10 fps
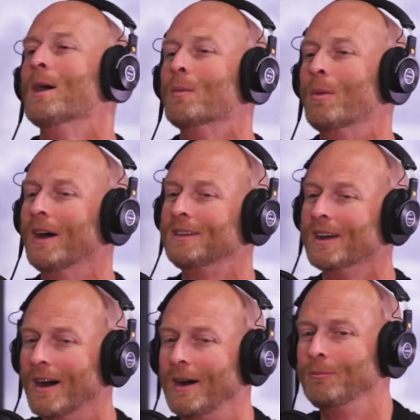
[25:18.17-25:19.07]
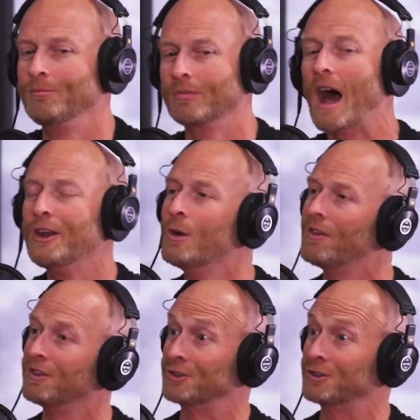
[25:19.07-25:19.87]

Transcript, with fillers: But I do have this